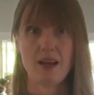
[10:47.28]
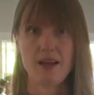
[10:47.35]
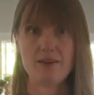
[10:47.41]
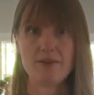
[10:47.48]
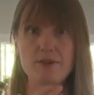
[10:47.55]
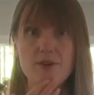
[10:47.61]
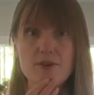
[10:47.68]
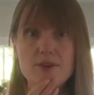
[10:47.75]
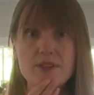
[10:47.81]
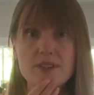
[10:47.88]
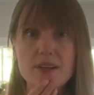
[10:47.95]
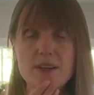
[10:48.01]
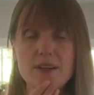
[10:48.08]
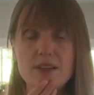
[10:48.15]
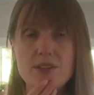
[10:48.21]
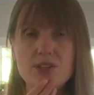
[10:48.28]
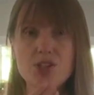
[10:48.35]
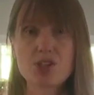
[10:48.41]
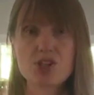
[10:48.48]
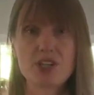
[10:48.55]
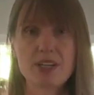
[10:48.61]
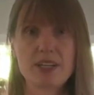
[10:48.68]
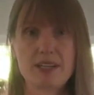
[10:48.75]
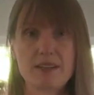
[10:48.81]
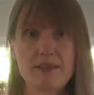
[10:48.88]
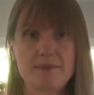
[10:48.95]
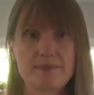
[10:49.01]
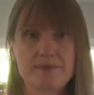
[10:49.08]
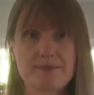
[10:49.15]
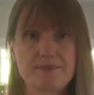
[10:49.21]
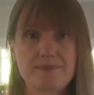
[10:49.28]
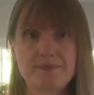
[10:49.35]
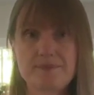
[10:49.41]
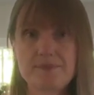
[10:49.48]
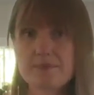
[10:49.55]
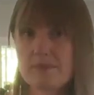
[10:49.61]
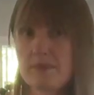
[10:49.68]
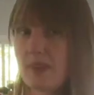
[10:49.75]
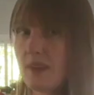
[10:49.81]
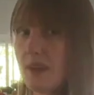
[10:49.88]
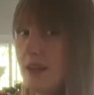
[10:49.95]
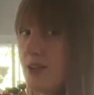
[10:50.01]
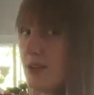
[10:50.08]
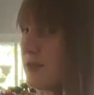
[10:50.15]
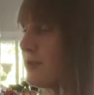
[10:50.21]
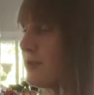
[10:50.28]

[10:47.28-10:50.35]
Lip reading: and focus on the chin. And you're